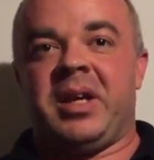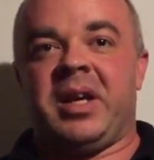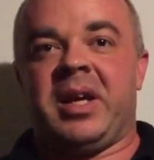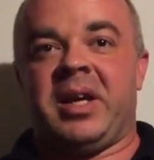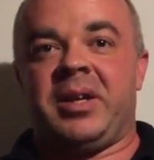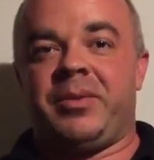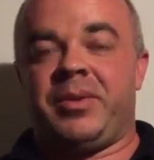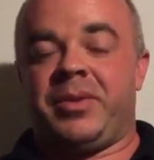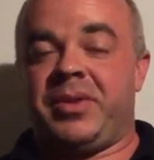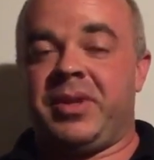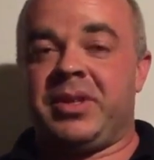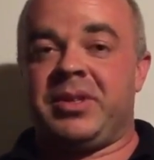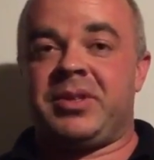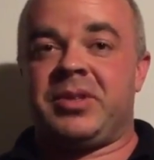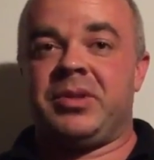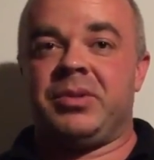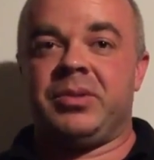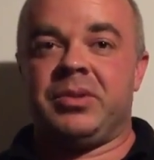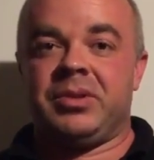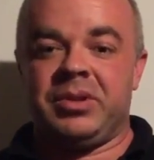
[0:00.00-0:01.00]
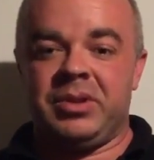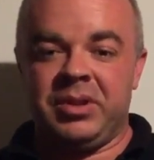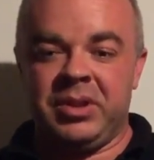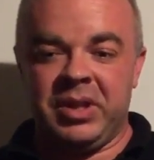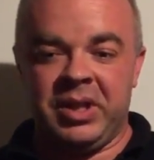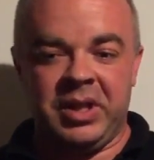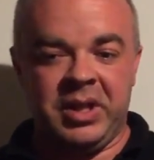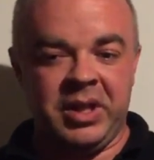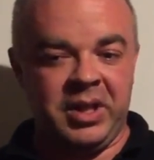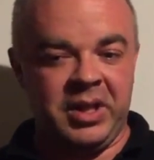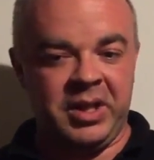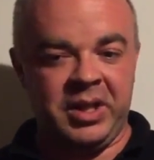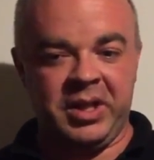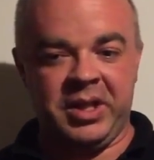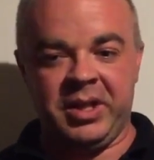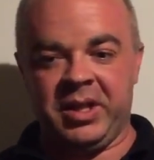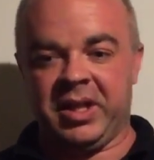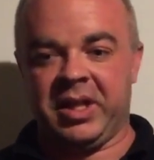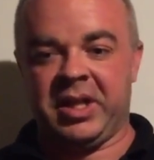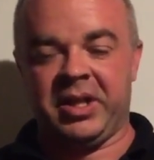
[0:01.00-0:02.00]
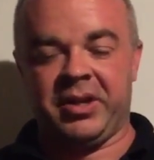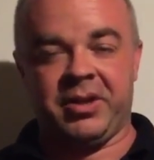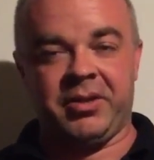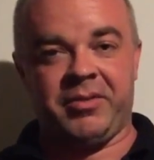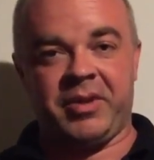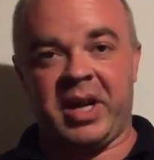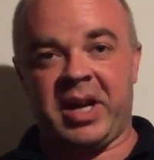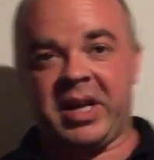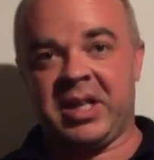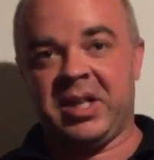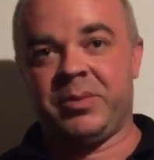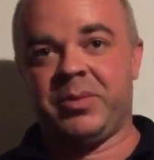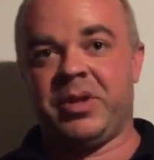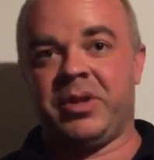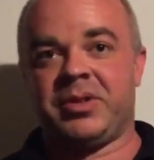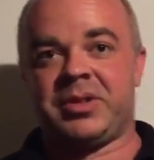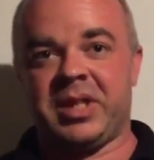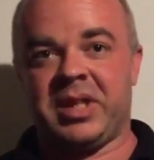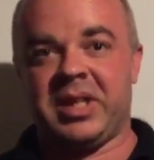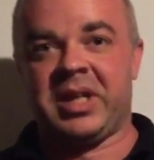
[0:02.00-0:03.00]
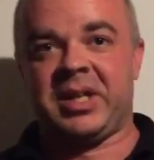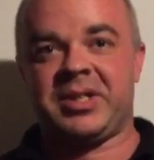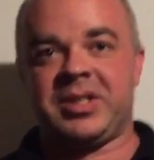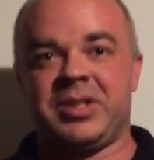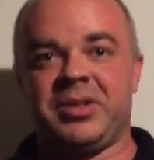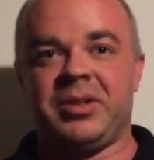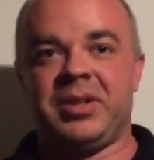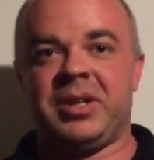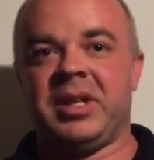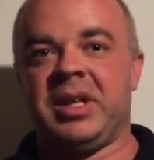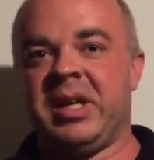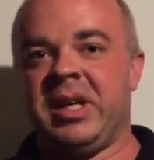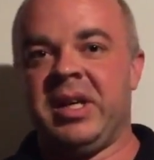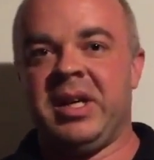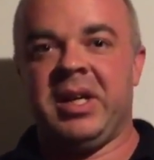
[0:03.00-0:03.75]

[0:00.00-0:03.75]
And with this tool, the vacuum hose connects to it.